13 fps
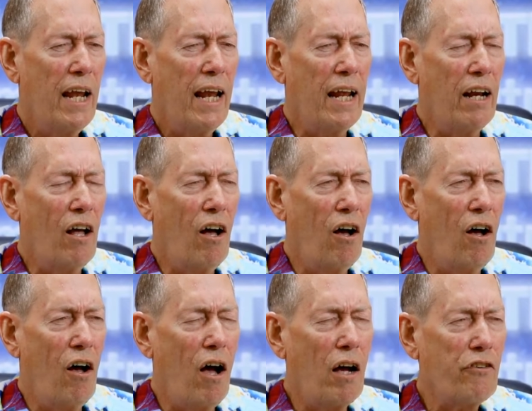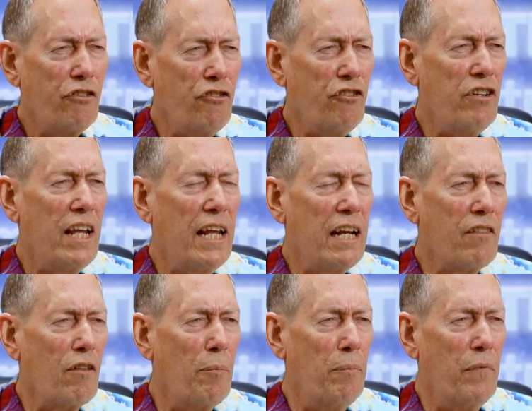and
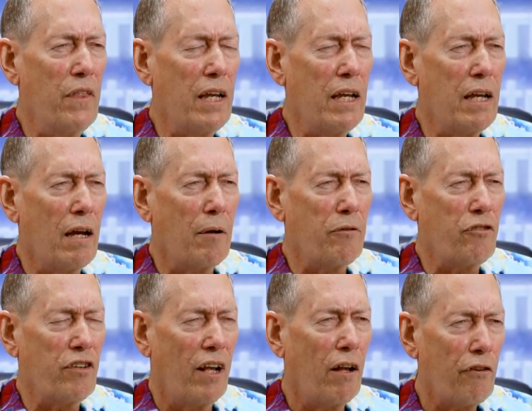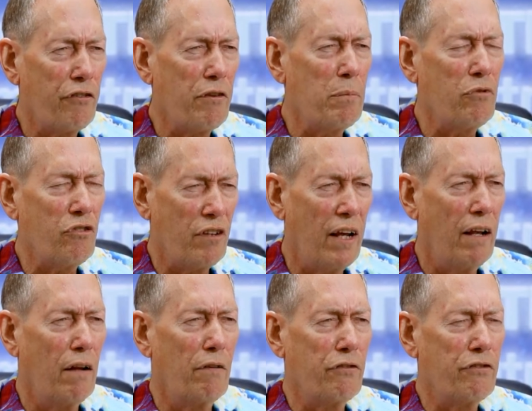oxygenating the cells
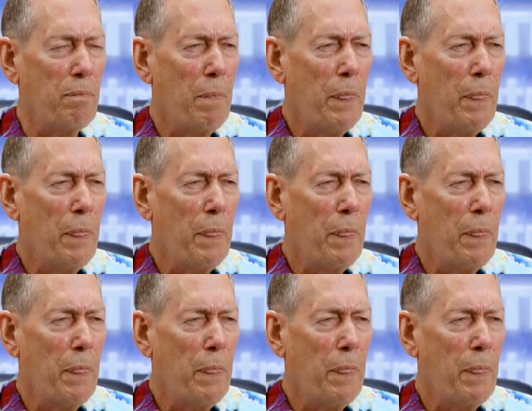themselves.